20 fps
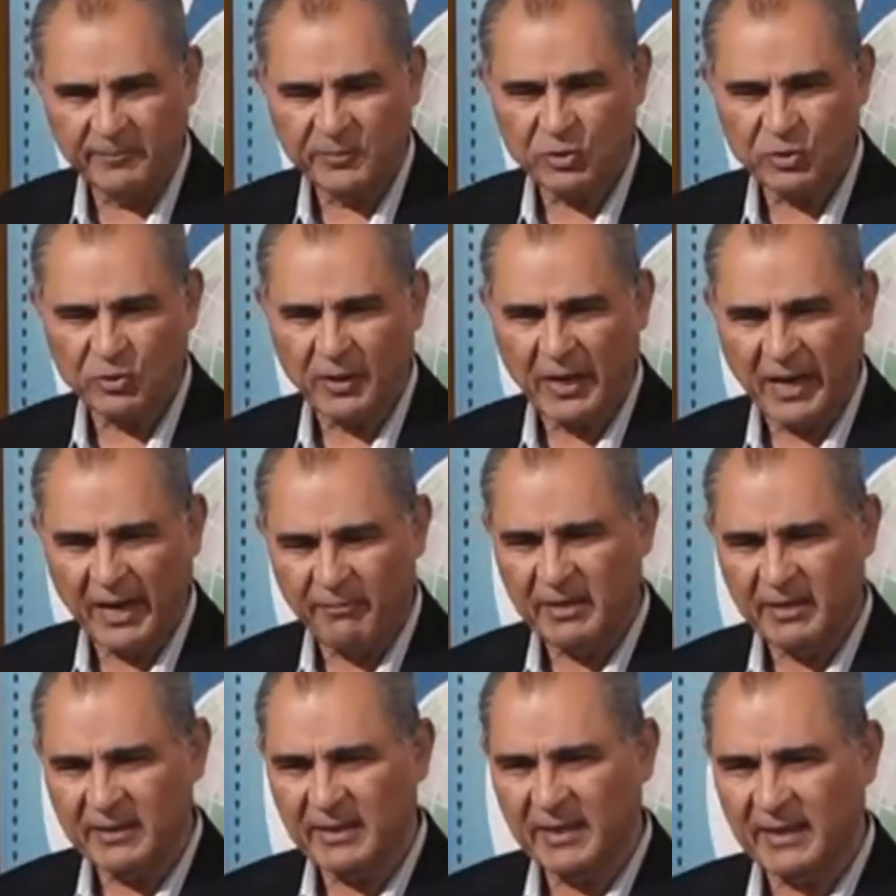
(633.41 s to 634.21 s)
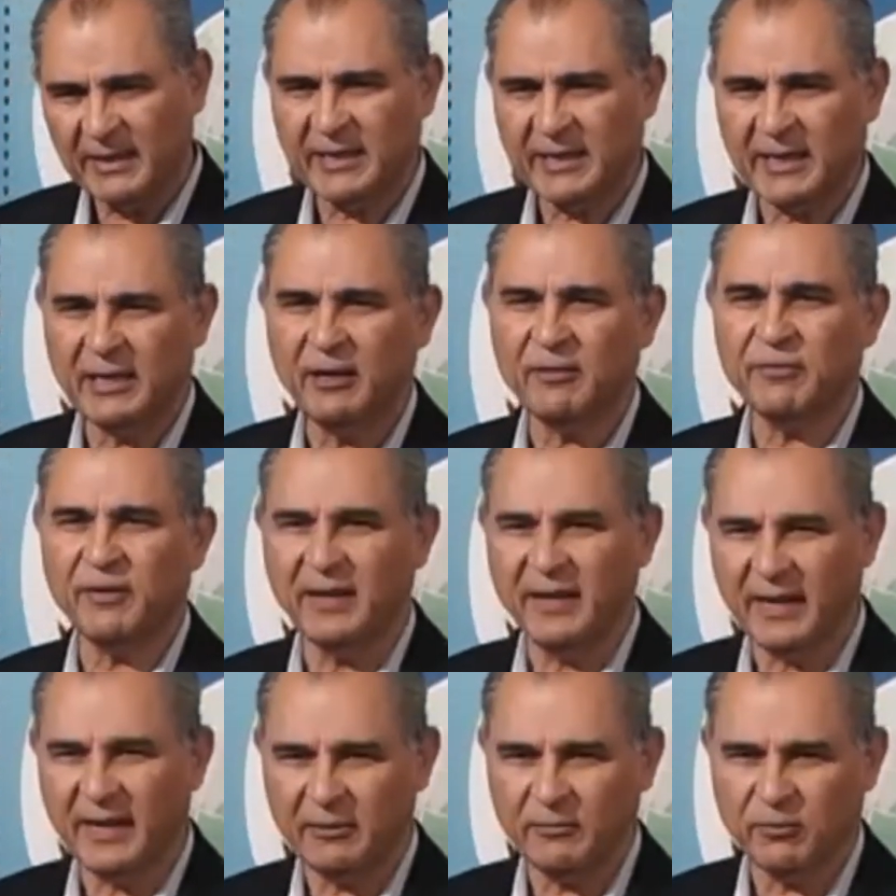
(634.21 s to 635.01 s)
So having that kind of a
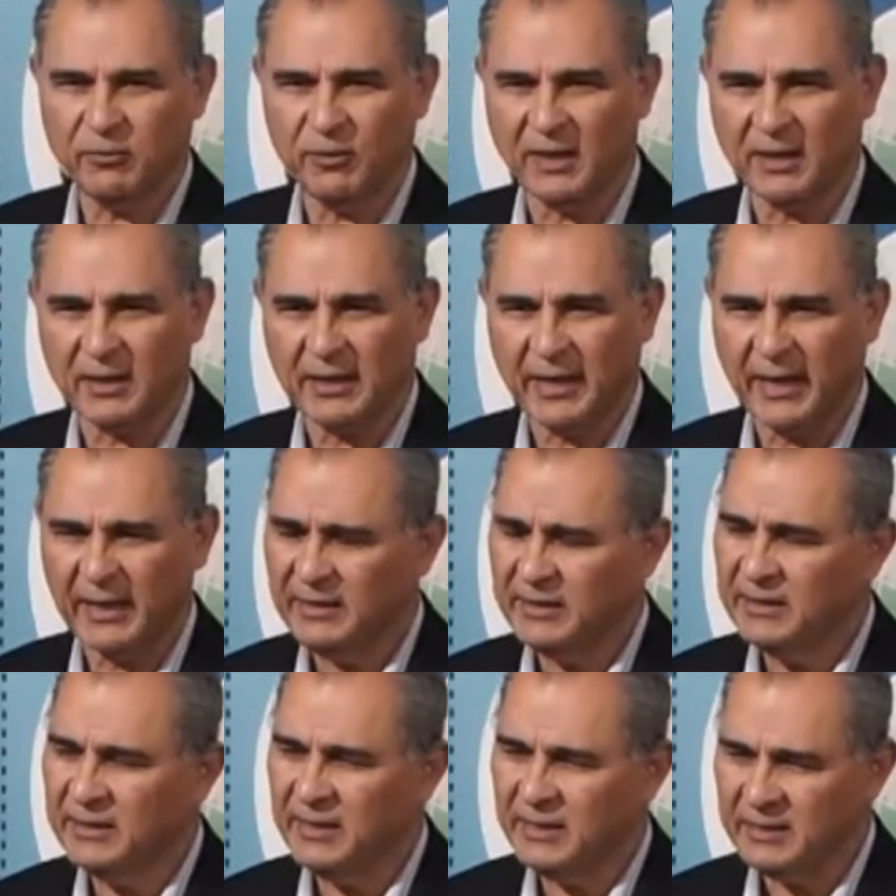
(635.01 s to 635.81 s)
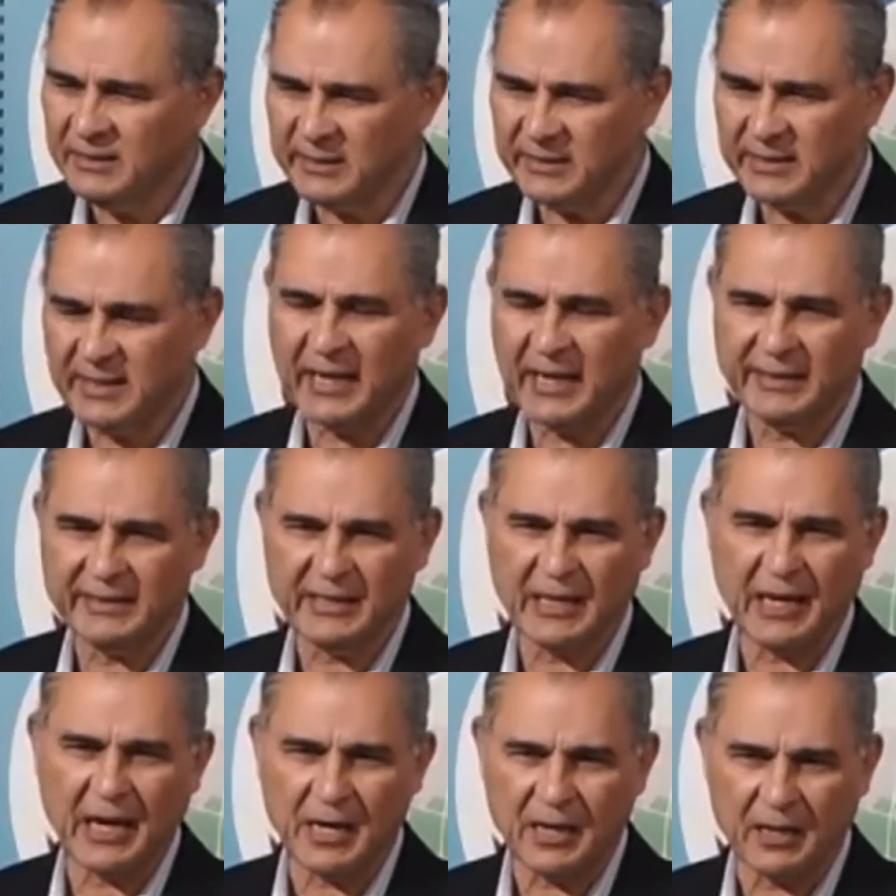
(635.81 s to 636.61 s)
network, and these
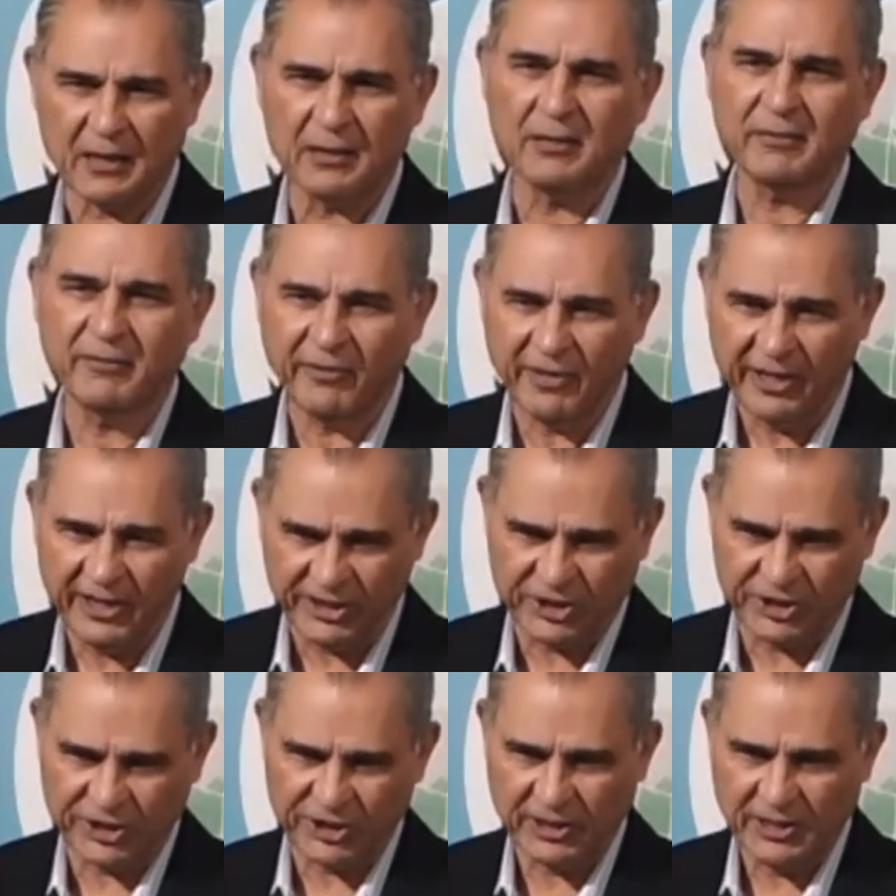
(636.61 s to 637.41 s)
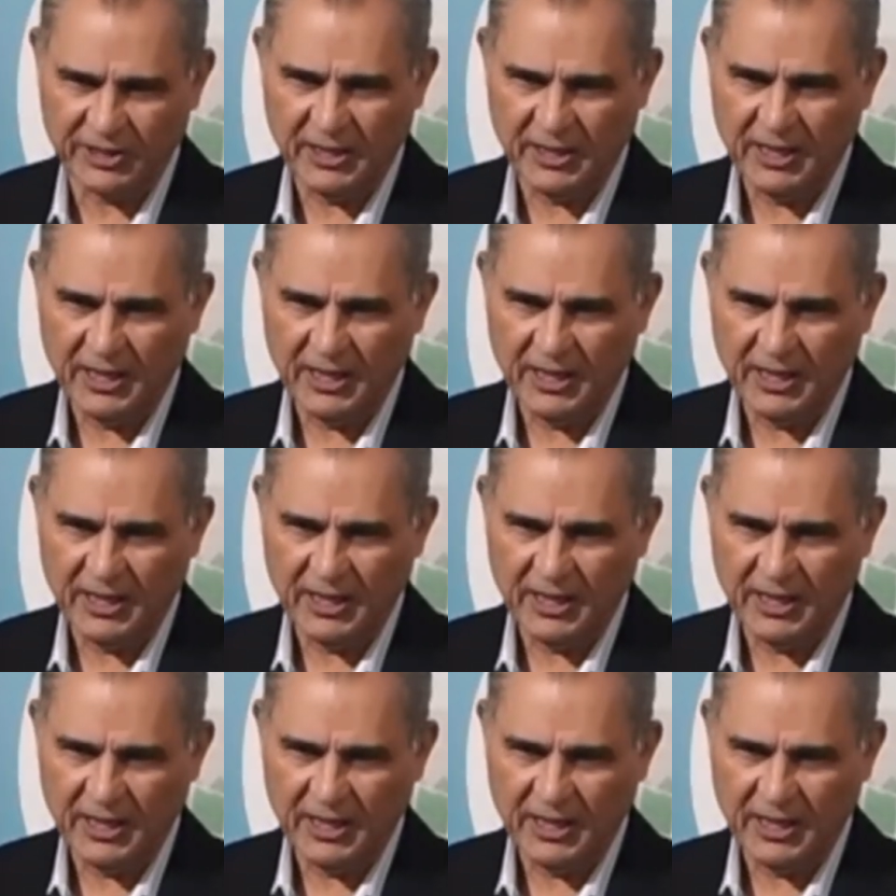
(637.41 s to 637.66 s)
guys are rich.